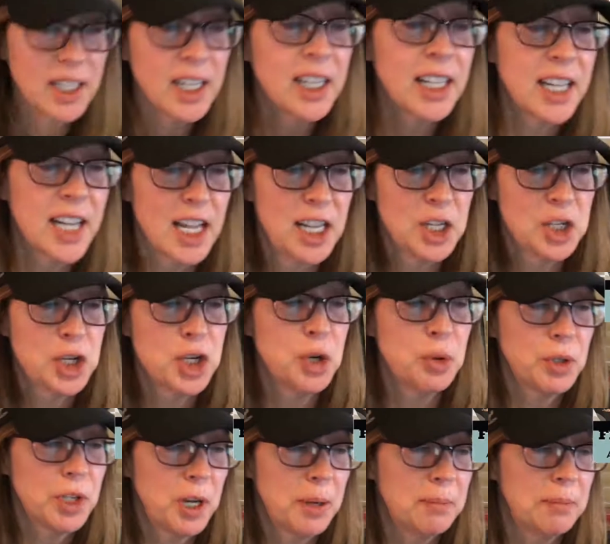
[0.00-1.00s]
Got a little
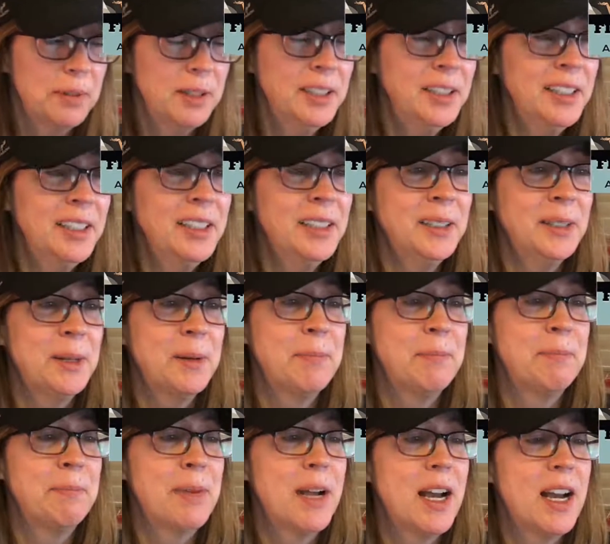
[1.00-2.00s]
choked up.
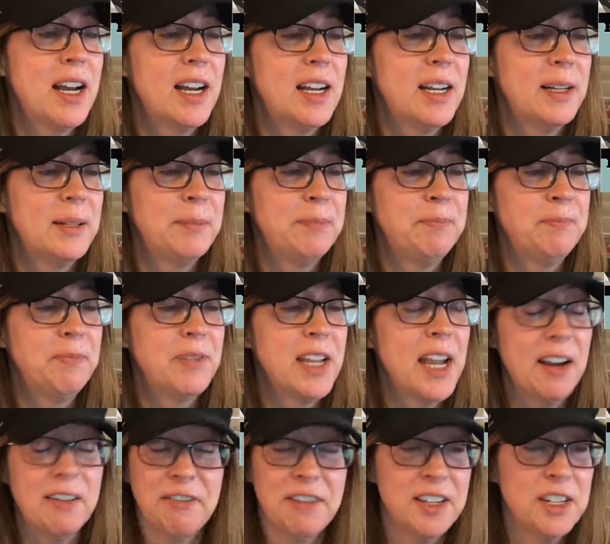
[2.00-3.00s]

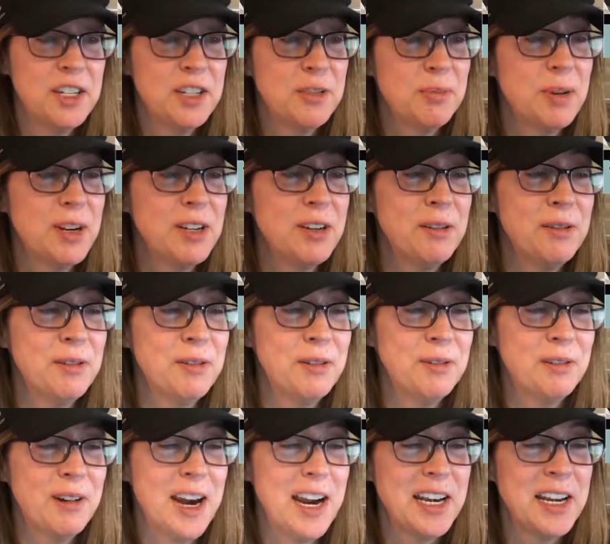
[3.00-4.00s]
Yeah, finish what you
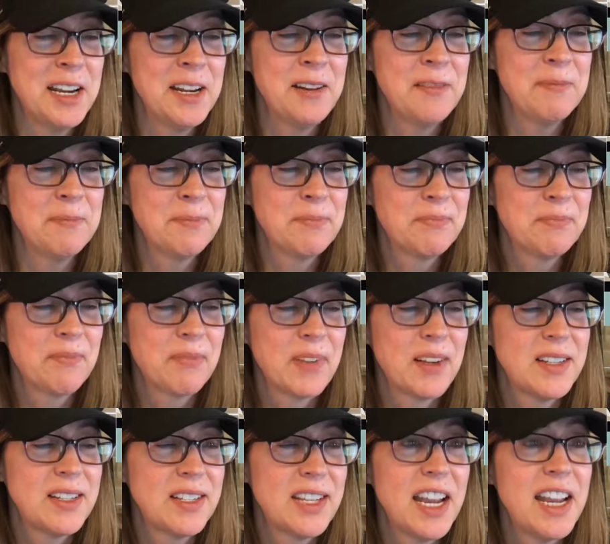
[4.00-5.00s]
were writing.
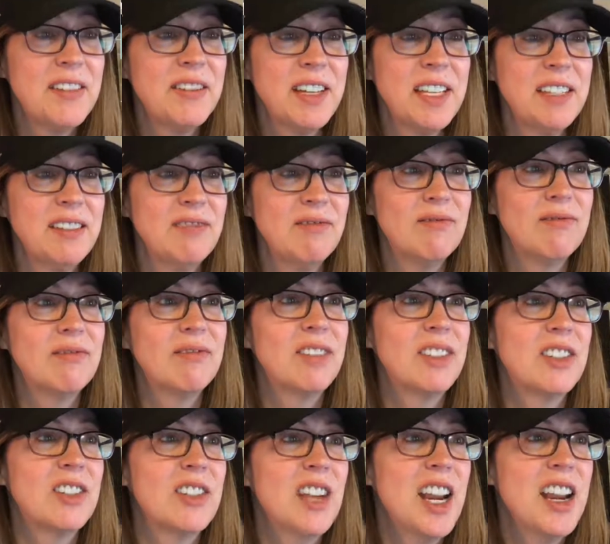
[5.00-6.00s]
Save it.
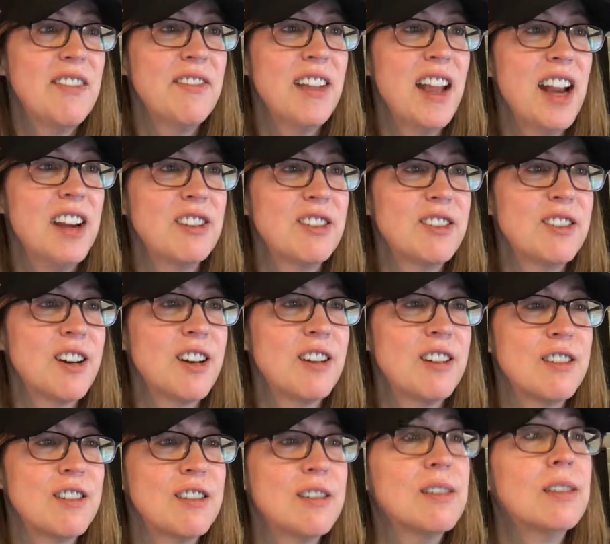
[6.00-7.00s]
Save that
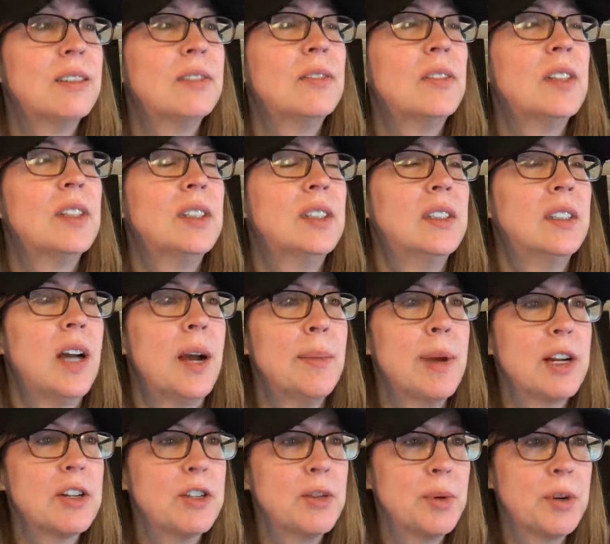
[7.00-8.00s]
sucker. I'm
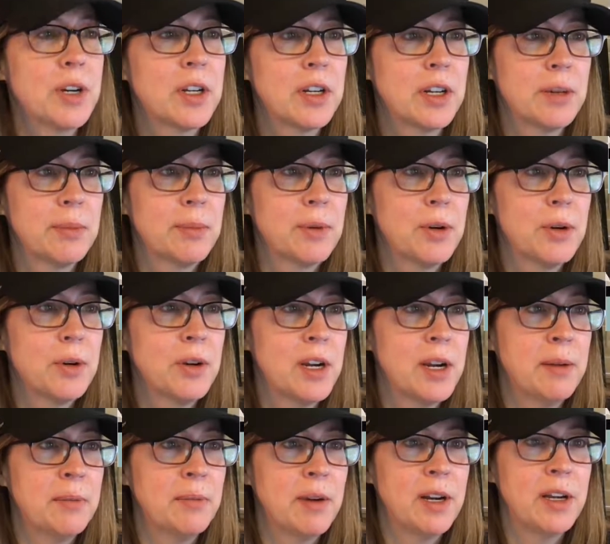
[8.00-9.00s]
actually working on a
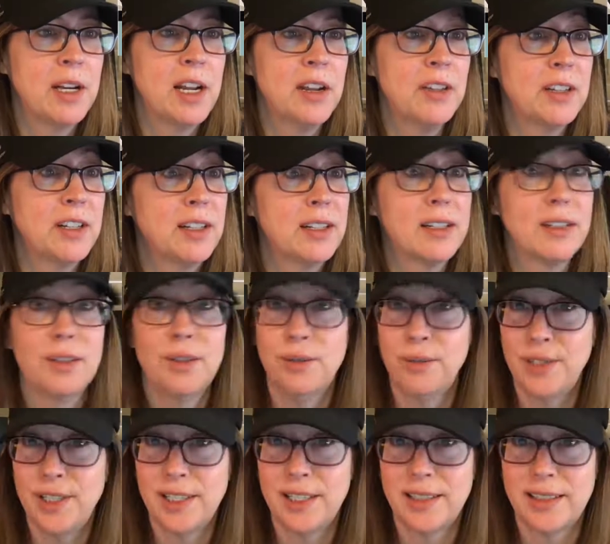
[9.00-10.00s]
program right now that I
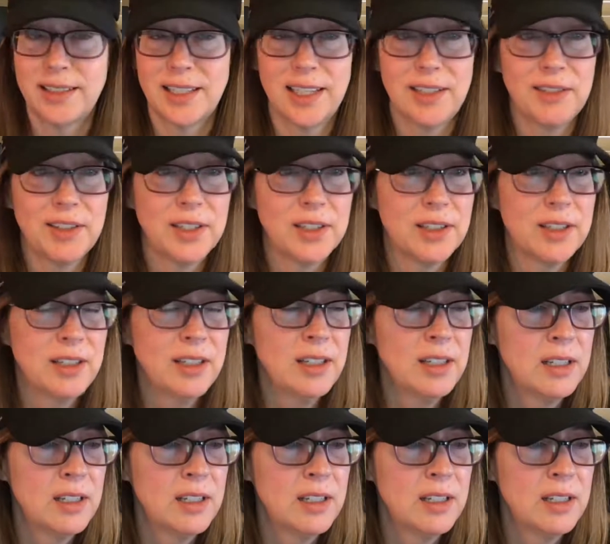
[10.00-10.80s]
do need to save it on.